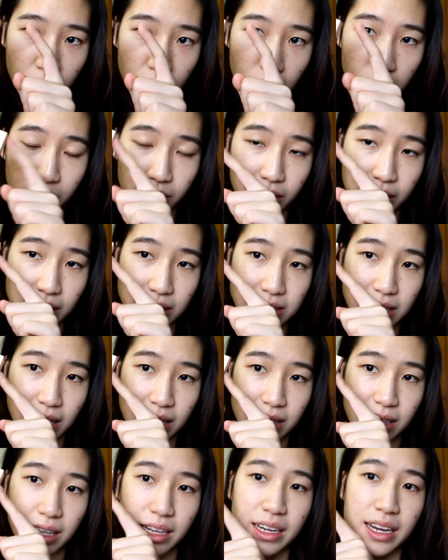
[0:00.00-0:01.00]
on this
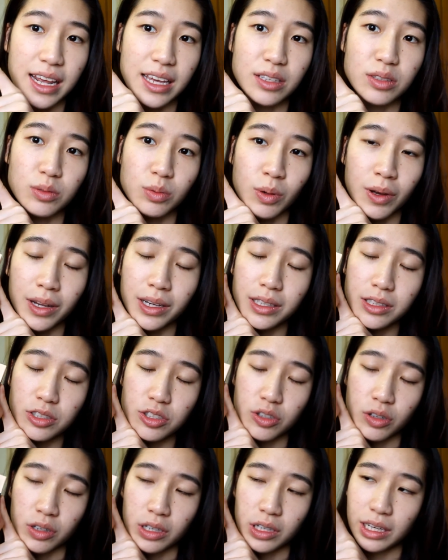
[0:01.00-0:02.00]
and the next one
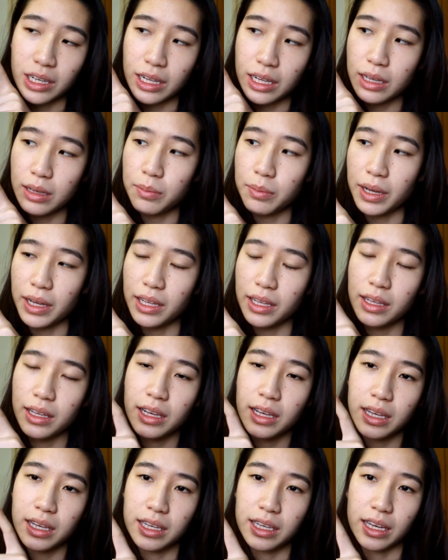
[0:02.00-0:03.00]
shortly, but
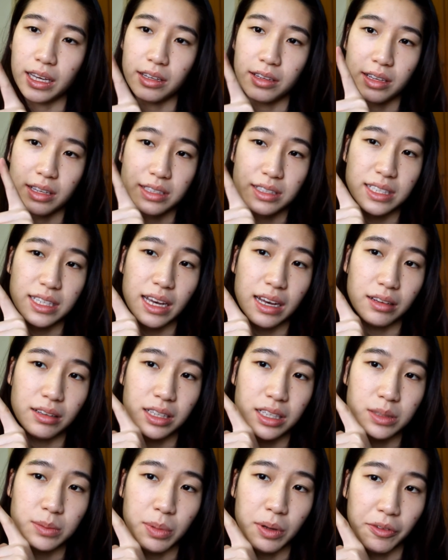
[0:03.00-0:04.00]
yeah, you can see how
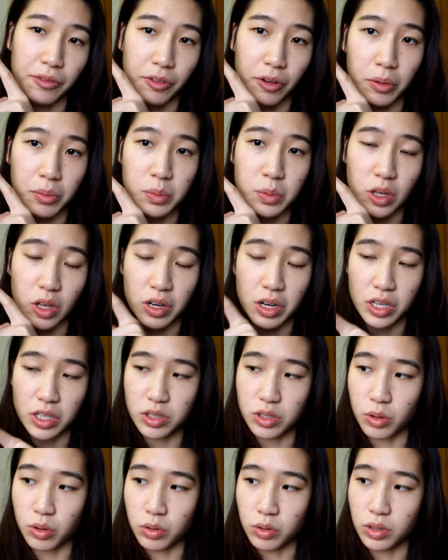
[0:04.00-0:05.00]
this performs on
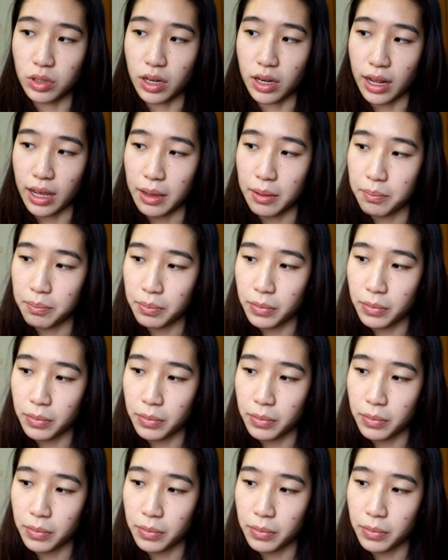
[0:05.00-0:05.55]
its own today.